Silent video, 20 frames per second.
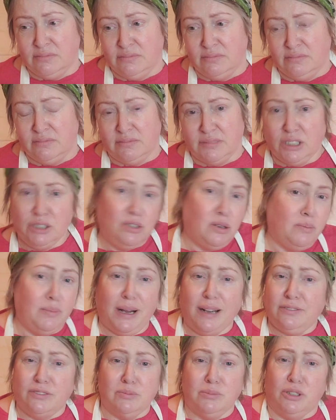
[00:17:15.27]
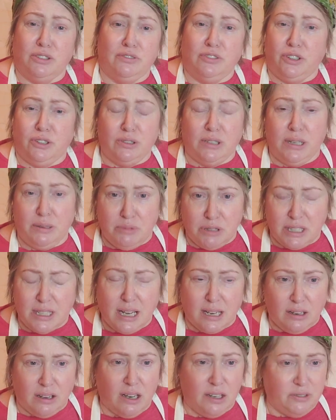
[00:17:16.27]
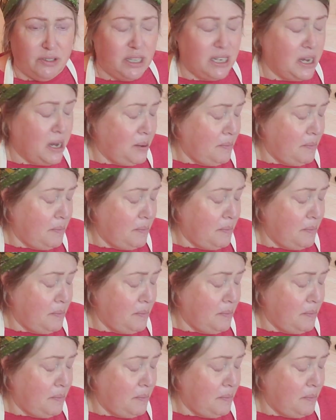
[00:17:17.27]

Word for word: and come back for more food. He was that kind of a cat.